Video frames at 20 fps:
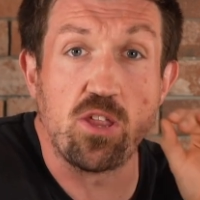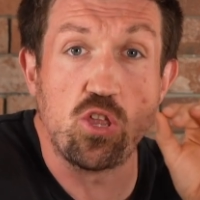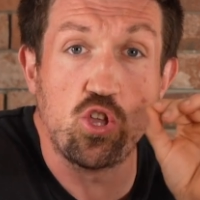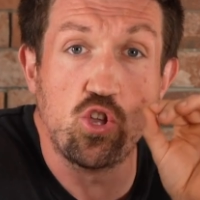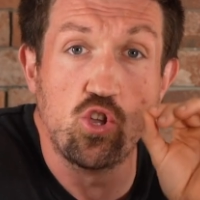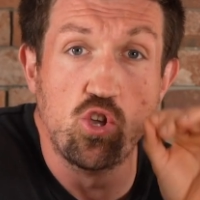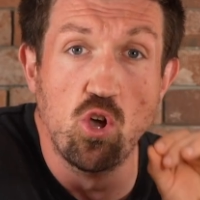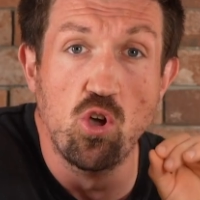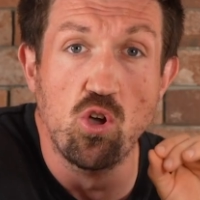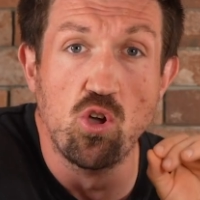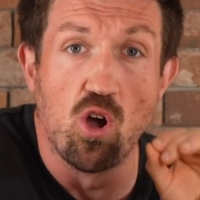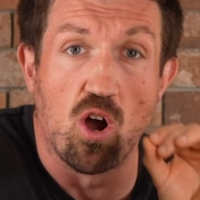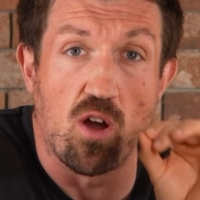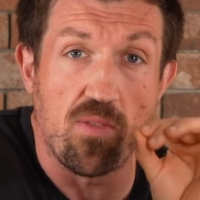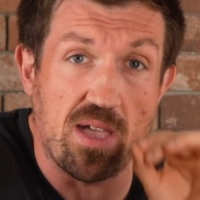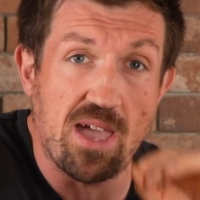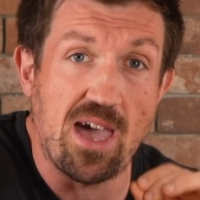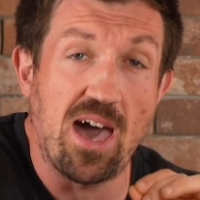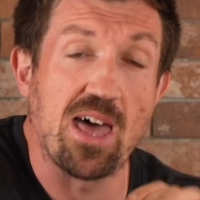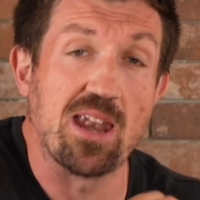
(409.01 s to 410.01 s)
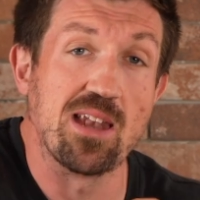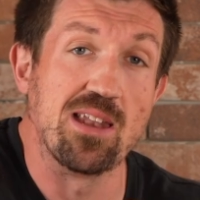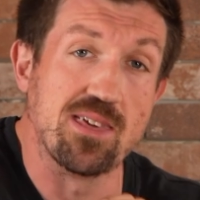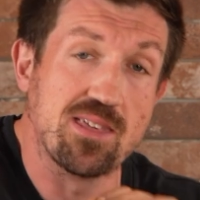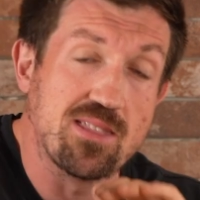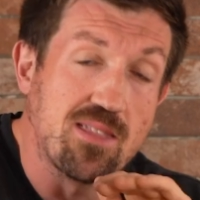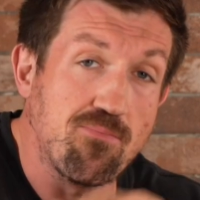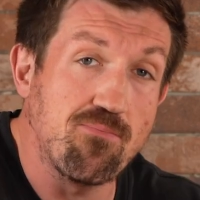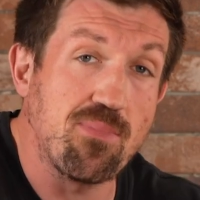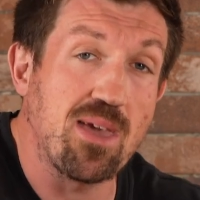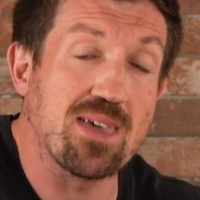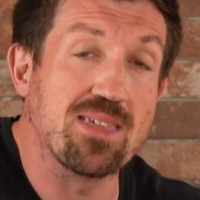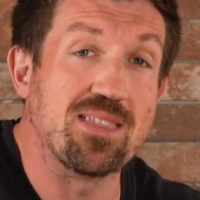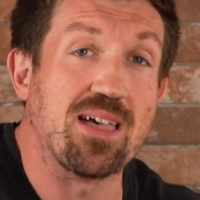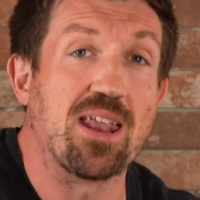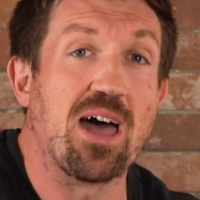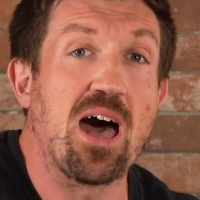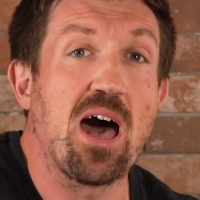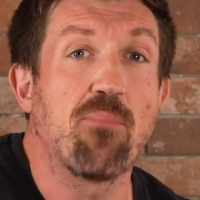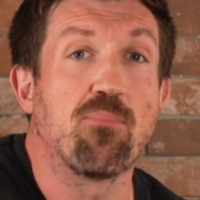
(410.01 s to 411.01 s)
And you are the catalyst that makes
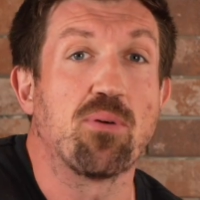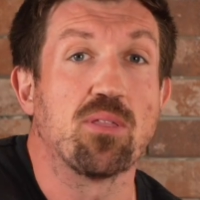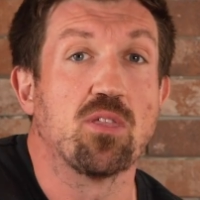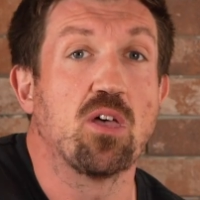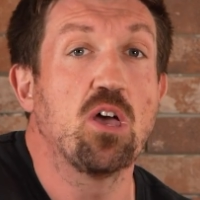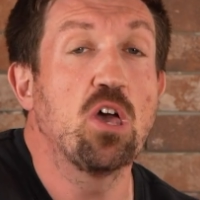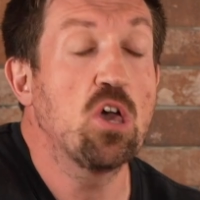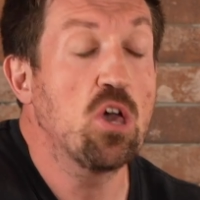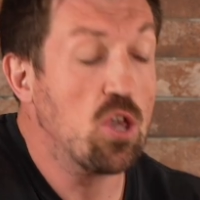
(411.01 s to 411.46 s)
that happen.